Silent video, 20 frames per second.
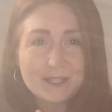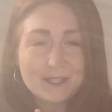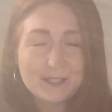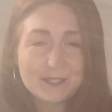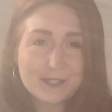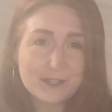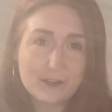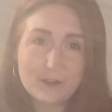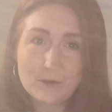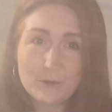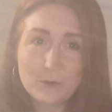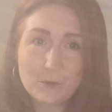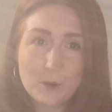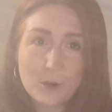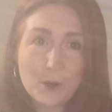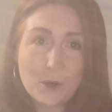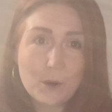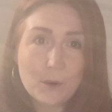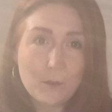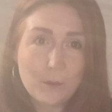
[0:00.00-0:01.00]
to
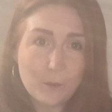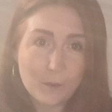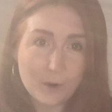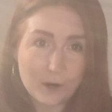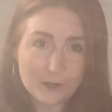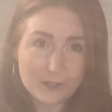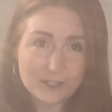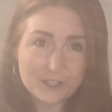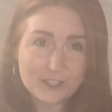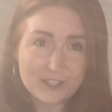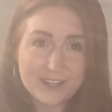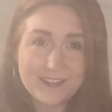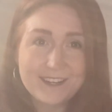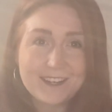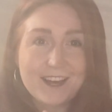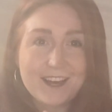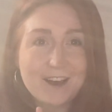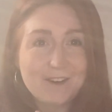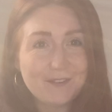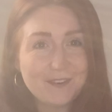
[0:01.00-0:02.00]
watch
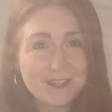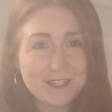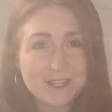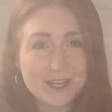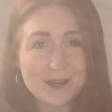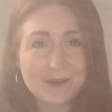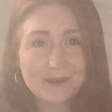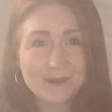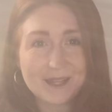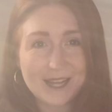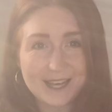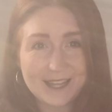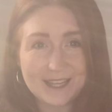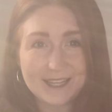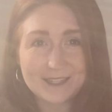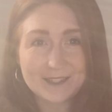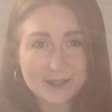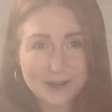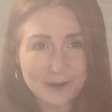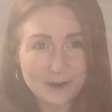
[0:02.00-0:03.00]
a video like
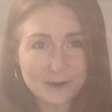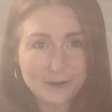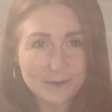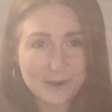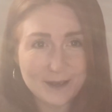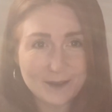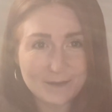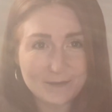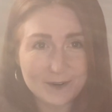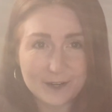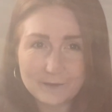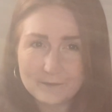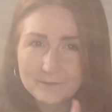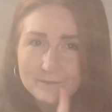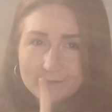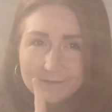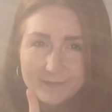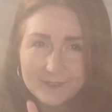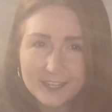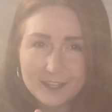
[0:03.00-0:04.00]
this the whole way through.
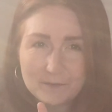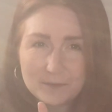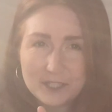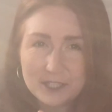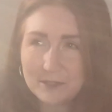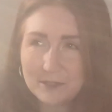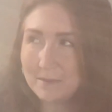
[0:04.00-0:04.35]
Give me 2